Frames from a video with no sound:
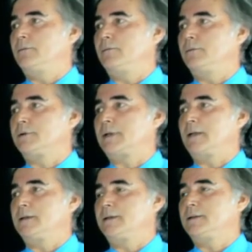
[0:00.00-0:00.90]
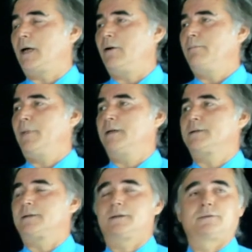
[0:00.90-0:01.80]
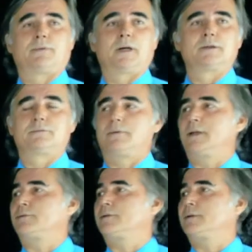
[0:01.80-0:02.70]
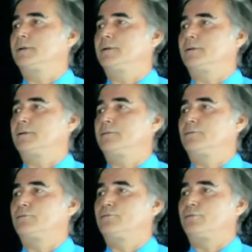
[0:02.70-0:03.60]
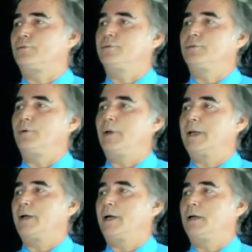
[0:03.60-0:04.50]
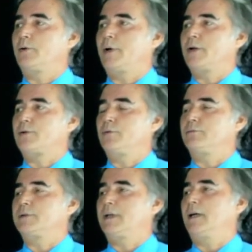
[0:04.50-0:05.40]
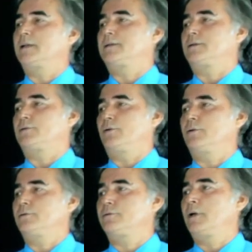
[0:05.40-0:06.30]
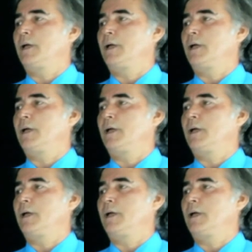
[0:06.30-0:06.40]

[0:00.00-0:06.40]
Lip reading: studies how man satisfies want through the allocation of scarce resource.